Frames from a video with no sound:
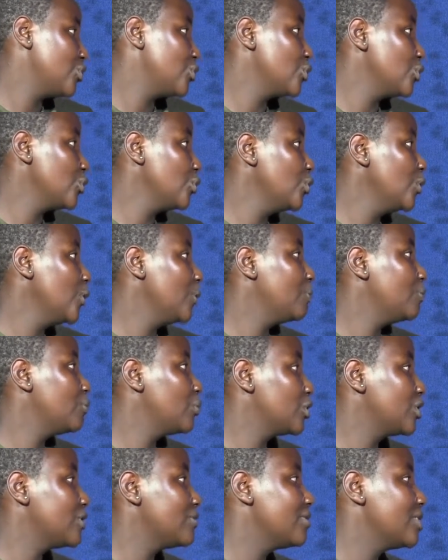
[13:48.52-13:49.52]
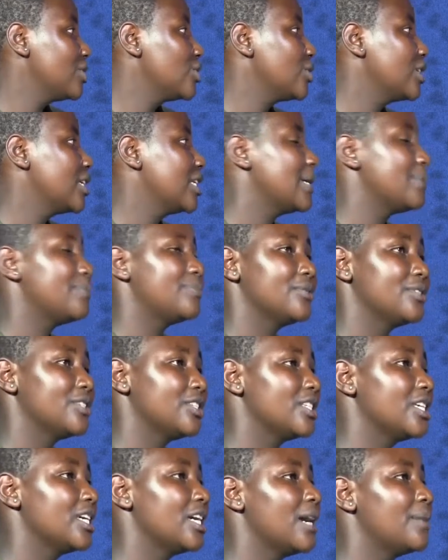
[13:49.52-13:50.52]
through motivation and
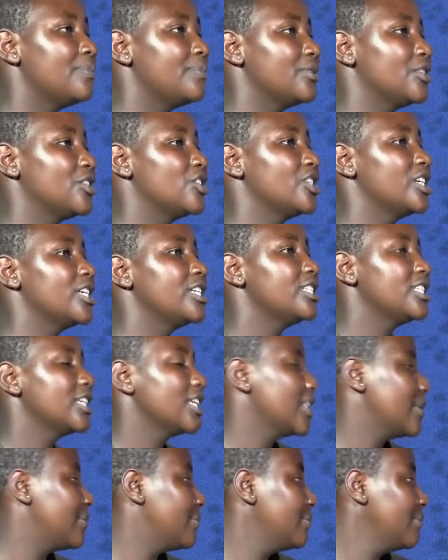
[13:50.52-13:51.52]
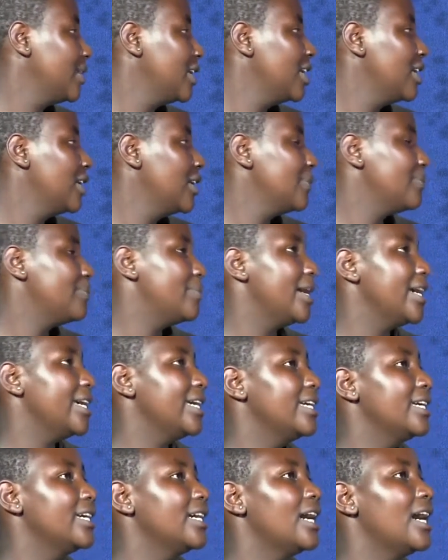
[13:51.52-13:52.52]
appreciating them
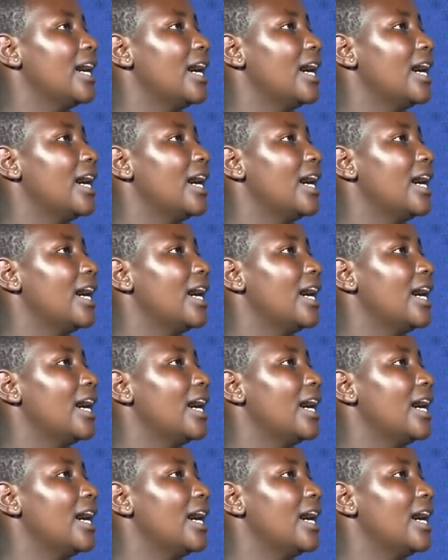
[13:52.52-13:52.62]
by